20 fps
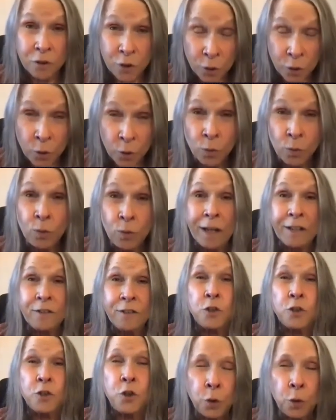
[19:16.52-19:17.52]
do
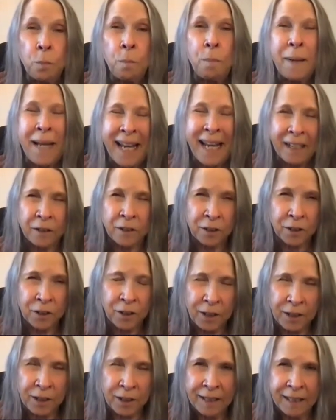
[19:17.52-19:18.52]
do
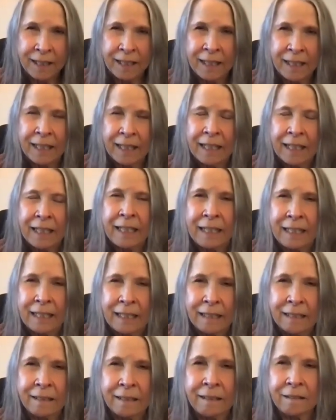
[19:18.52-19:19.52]
better
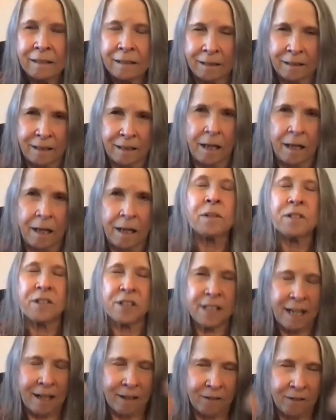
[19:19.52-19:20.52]
in
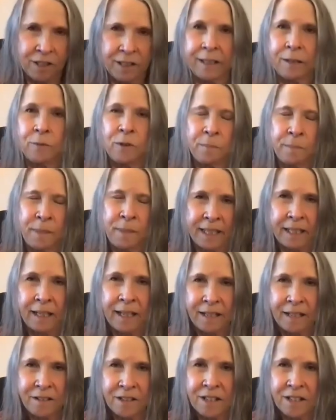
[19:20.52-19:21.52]
couples counseling with me,
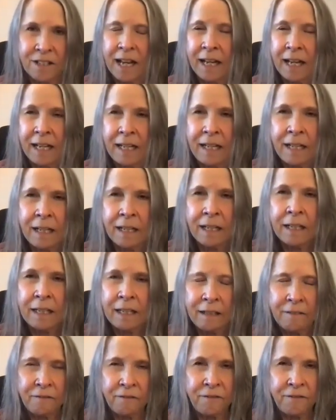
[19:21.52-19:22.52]
let's say,
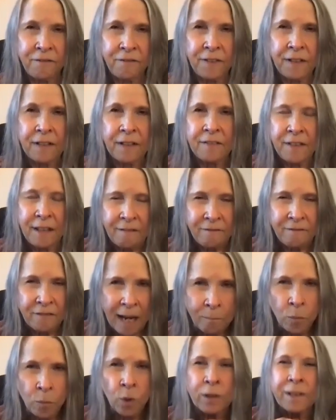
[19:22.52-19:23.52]
if they've
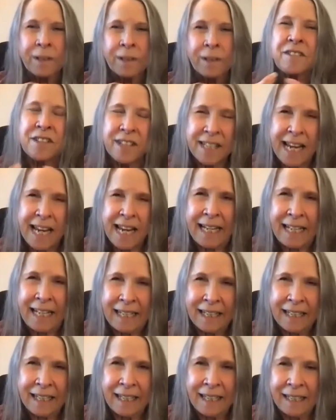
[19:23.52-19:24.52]
got more at
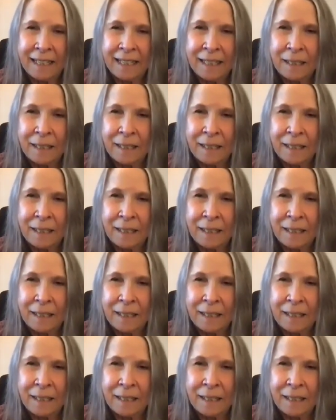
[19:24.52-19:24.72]
stake